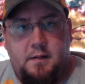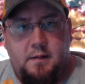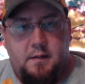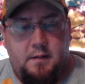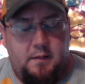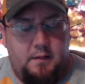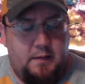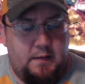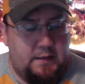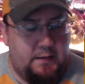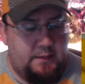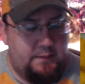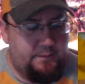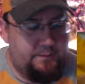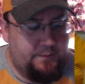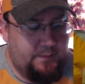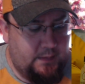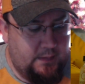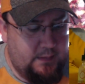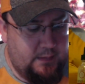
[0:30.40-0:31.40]
Alright,
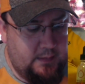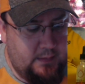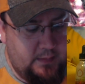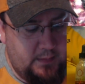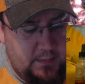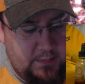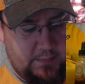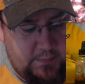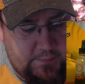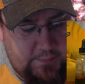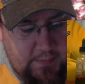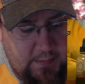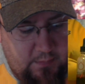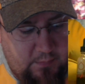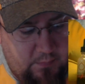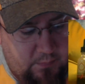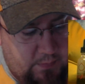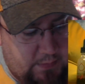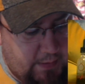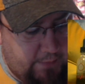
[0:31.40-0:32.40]
so
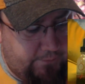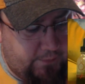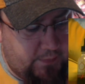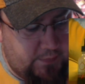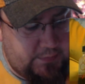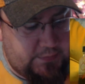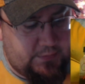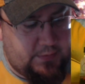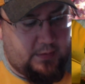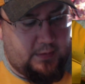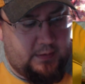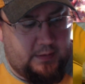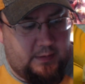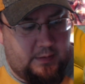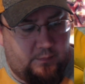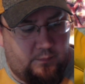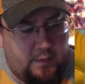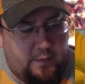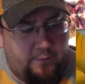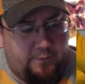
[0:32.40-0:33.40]
when I first heard
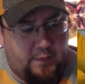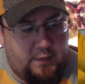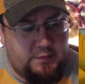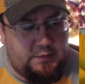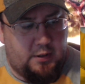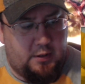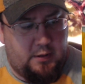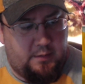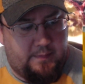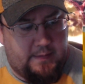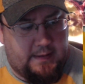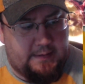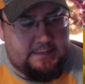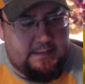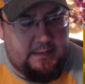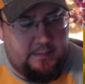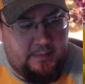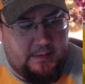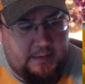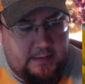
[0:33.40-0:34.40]
about
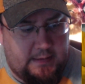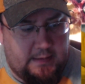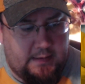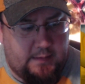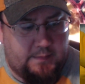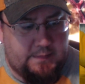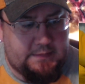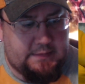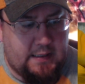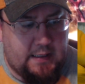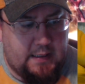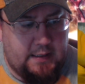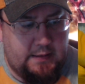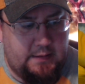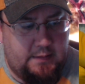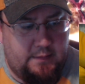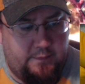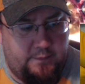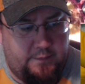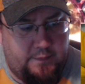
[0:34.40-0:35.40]
CBD, I was kind
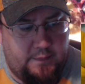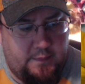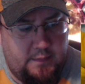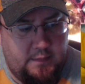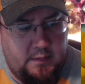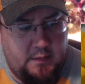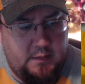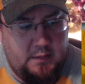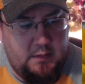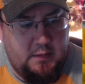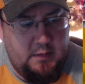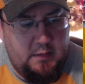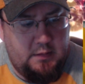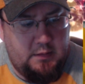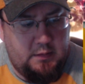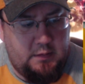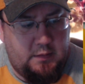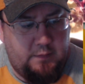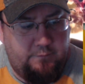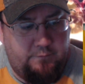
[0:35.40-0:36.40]
of
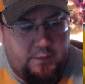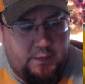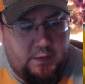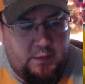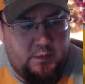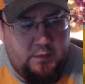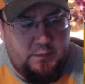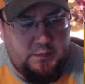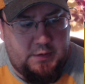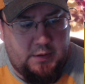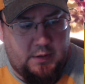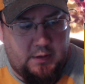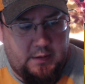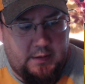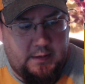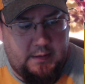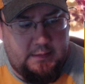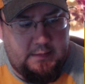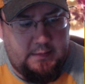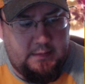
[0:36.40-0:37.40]
confused on
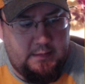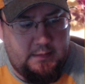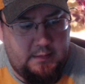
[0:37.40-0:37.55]
it.